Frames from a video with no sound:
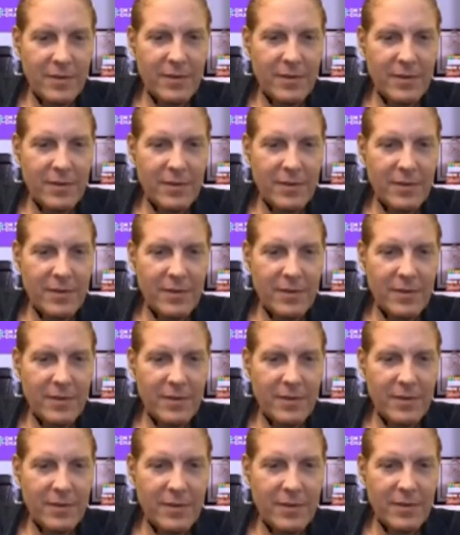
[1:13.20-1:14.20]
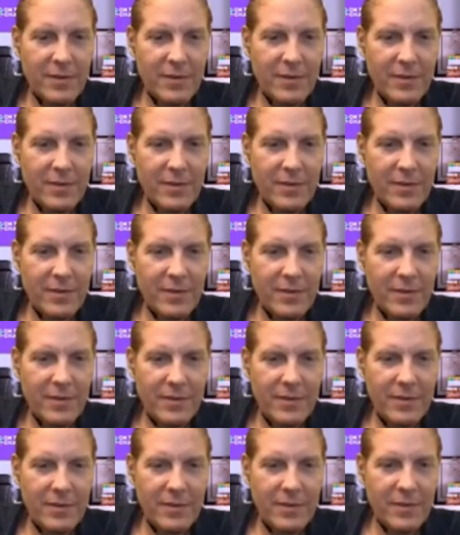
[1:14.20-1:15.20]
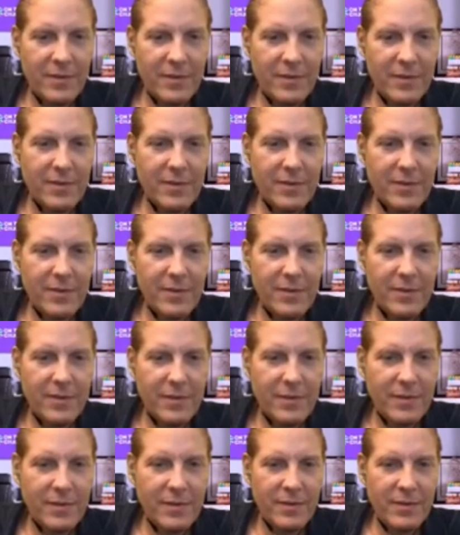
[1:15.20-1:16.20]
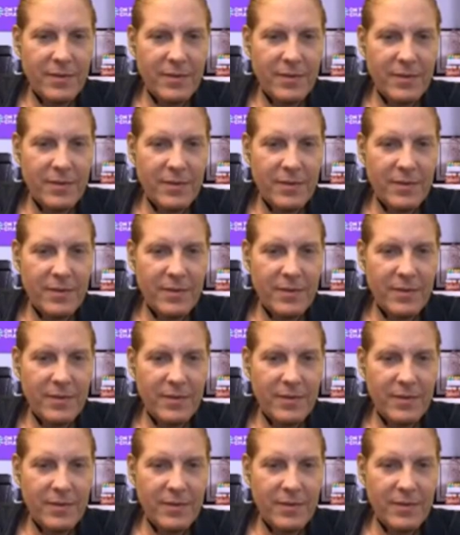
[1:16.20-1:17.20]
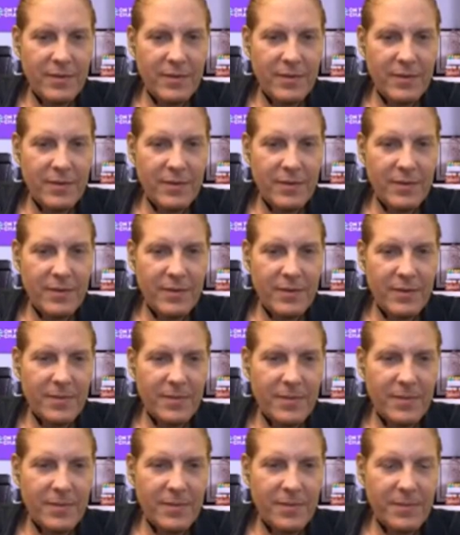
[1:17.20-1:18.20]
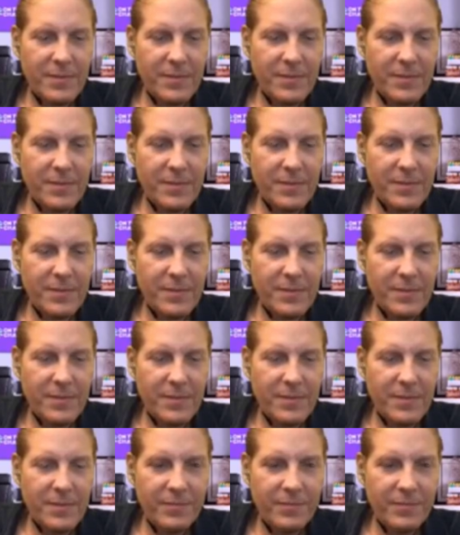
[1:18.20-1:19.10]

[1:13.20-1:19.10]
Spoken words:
[no speech]